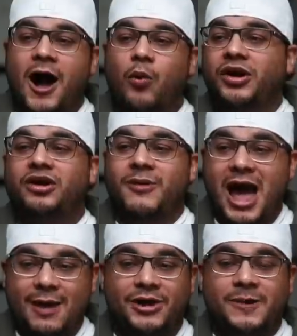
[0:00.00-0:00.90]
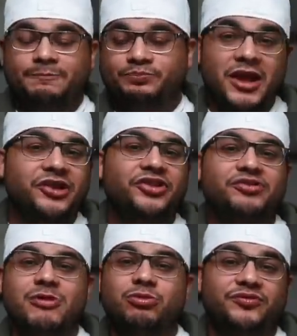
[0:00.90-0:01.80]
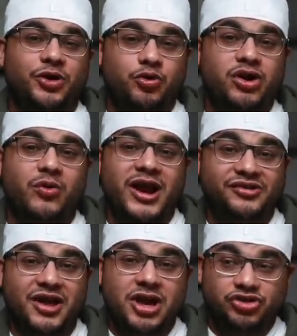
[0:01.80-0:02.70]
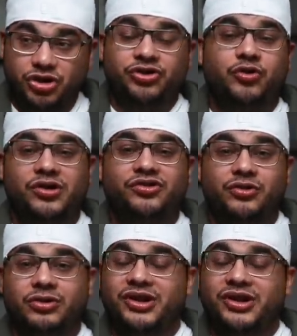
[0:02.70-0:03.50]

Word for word: Uh, what ended up happening is this member of the Kree race took the crystal,